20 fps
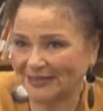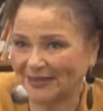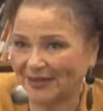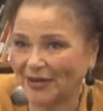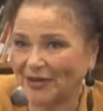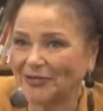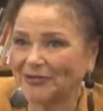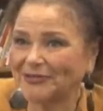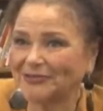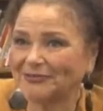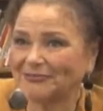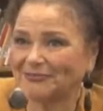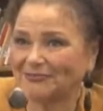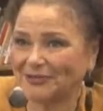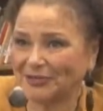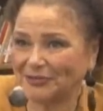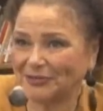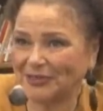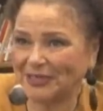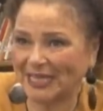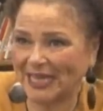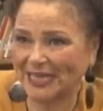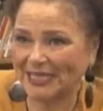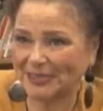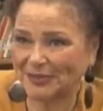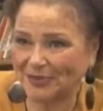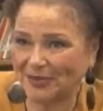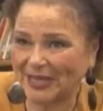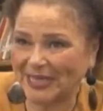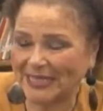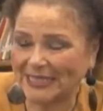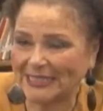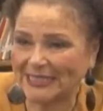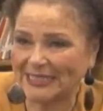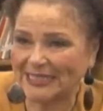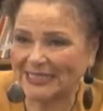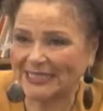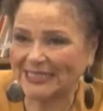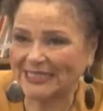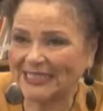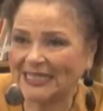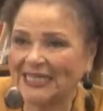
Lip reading: aren't doing X, Y, and Z.